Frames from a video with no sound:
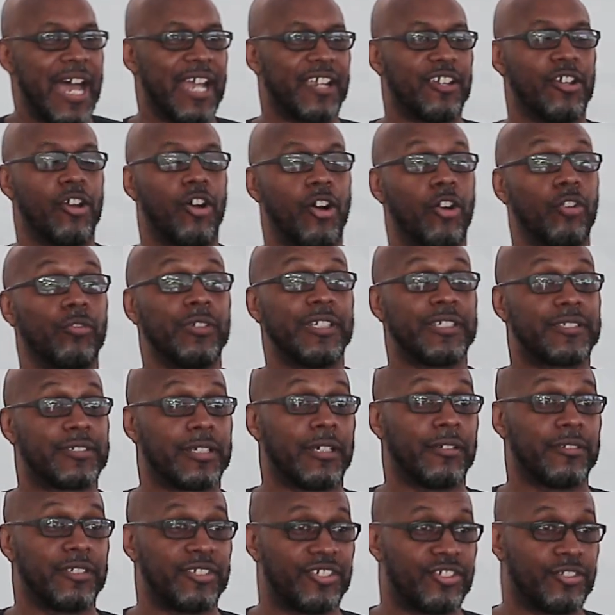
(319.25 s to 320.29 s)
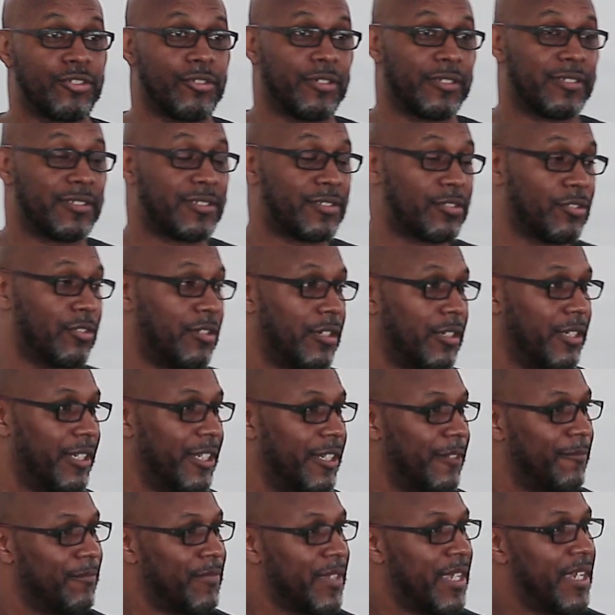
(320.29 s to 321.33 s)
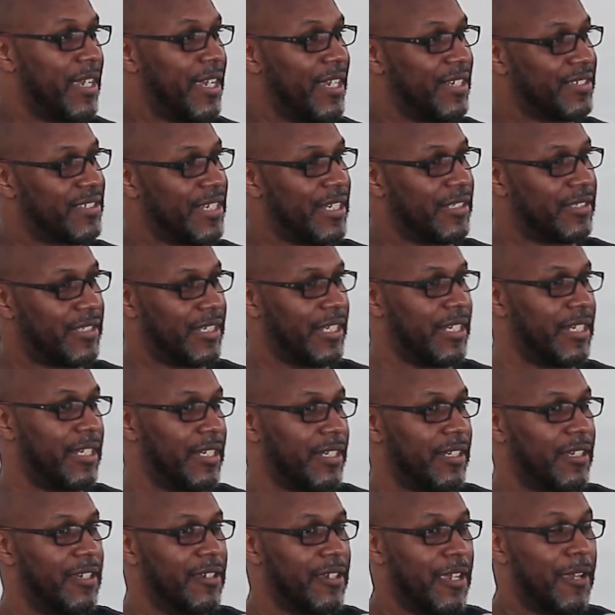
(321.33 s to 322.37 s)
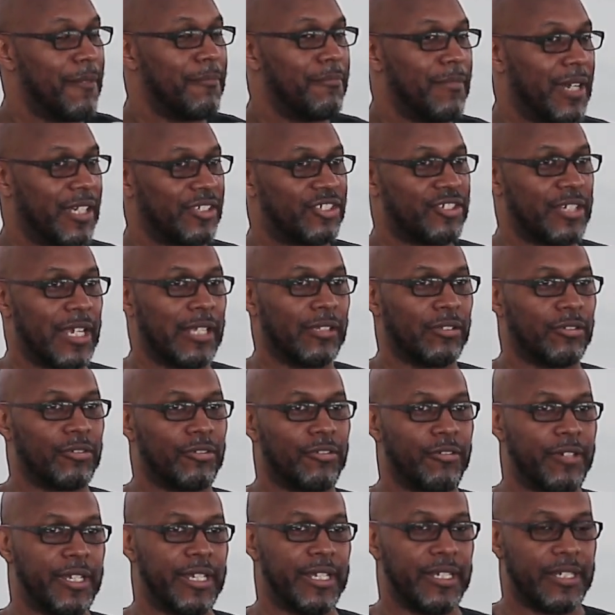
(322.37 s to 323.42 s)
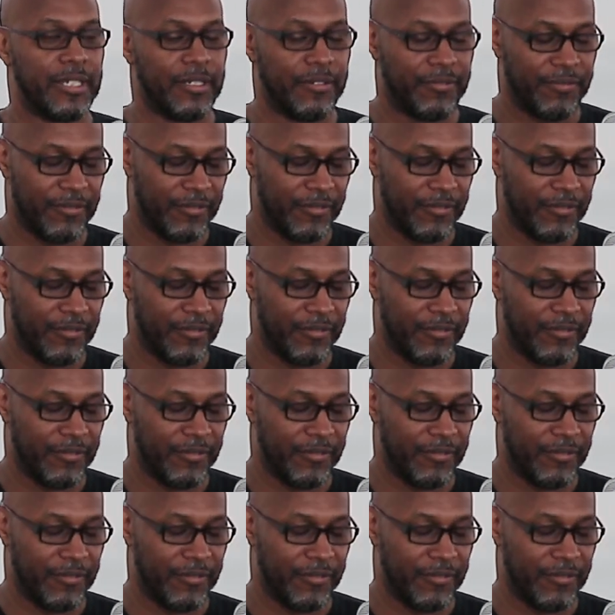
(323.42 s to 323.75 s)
I can only tell this short story as they did my shallow grave.